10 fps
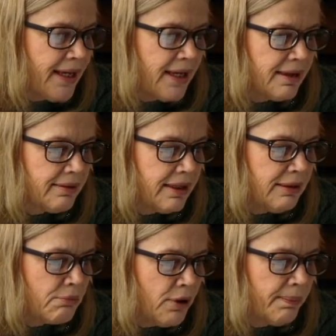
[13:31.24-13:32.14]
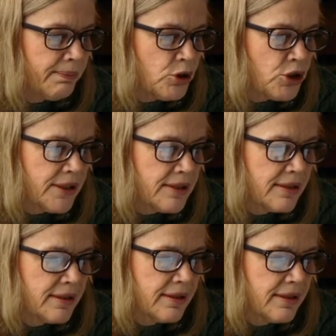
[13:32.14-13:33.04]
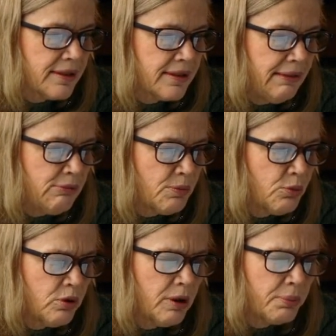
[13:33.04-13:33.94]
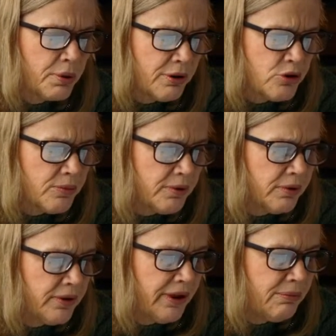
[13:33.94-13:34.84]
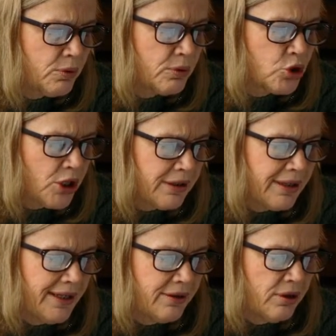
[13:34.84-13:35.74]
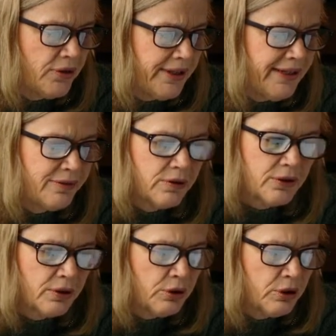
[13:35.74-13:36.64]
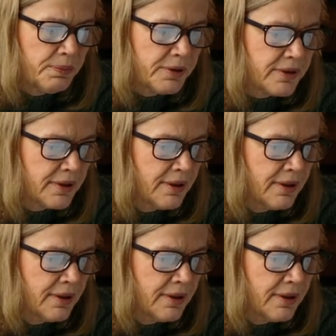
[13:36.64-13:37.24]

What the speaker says: I think Mom just seemed more approachable and more childlike on their level on the carpet.